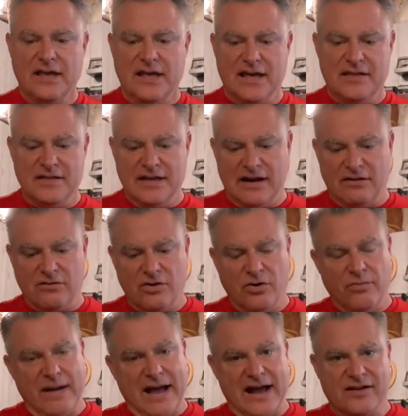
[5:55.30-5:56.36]
And then I'll go
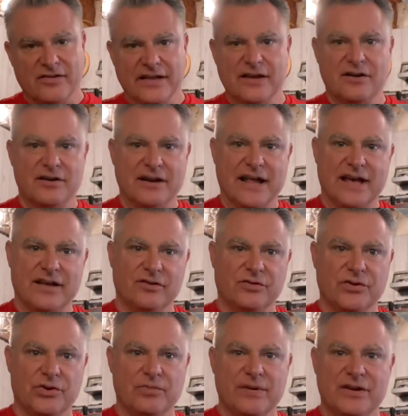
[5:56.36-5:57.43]
back later and add a
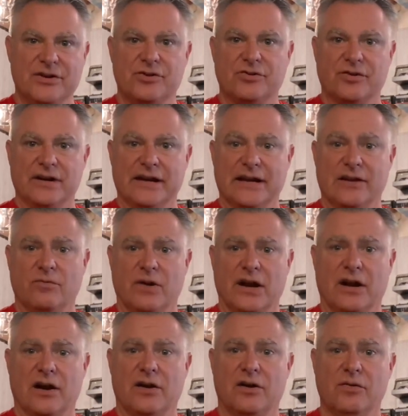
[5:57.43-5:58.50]
little bit of green
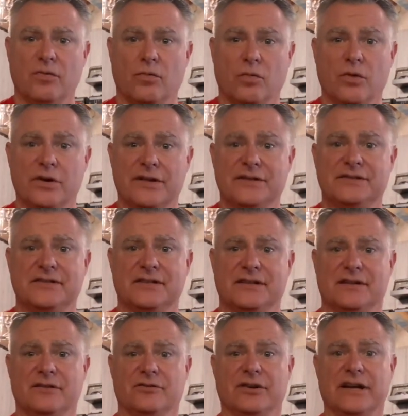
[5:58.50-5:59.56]
where woods
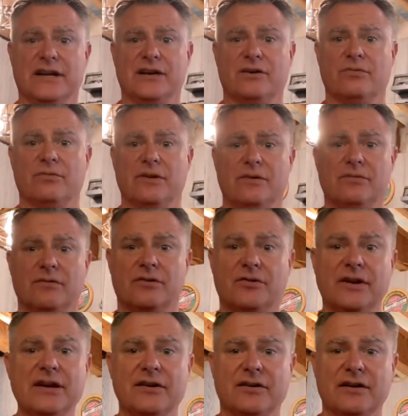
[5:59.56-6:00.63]
and
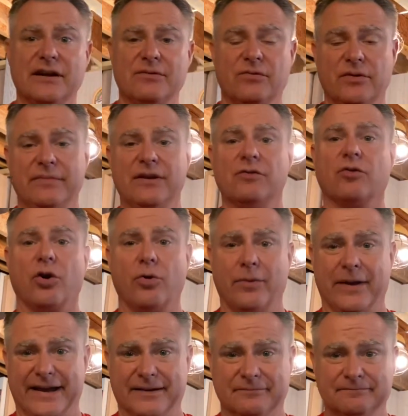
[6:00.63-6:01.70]
greenery would be
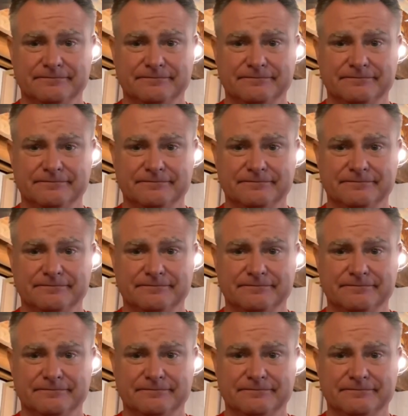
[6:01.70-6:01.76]
growing